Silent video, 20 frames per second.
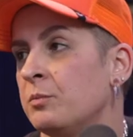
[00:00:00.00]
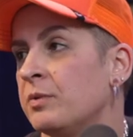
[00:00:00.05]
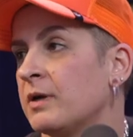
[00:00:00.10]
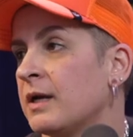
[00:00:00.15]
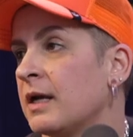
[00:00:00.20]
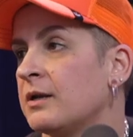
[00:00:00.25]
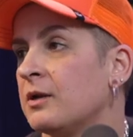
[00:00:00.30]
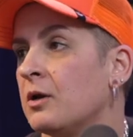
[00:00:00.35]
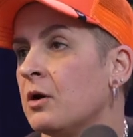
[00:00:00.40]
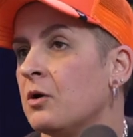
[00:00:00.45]
but
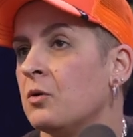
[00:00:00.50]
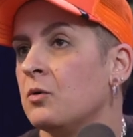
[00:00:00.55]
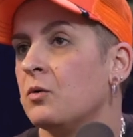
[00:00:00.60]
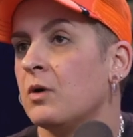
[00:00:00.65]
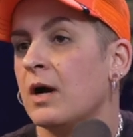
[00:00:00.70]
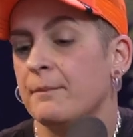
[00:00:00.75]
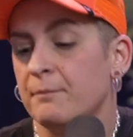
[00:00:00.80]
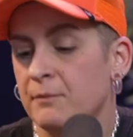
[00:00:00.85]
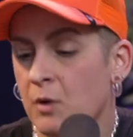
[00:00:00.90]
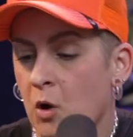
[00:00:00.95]
I know
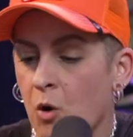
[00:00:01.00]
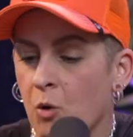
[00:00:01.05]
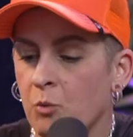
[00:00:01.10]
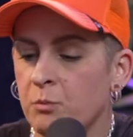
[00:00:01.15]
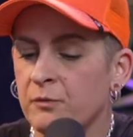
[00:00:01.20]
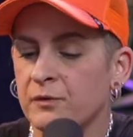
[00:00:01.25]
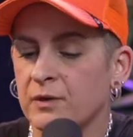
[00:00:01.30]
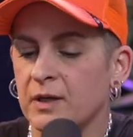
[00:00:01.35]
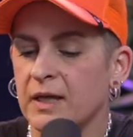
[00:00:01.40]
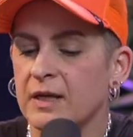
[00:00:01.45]
I'm
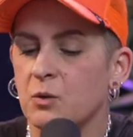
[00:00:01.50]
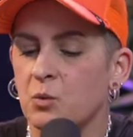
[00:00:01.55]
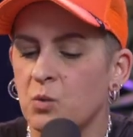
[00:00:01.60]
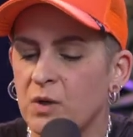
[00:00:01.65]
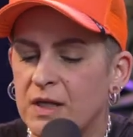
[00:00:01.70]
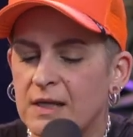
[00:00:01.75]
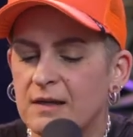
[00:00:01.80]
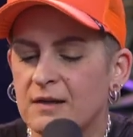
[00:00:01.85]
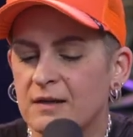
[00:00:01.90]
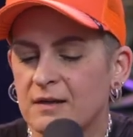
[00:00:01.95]
home for like a
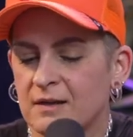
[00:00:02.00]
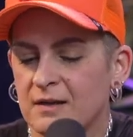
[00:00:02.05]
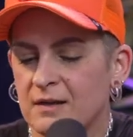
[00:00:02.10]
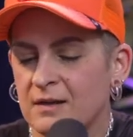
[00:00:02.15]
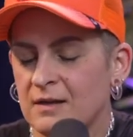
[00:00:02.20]
week.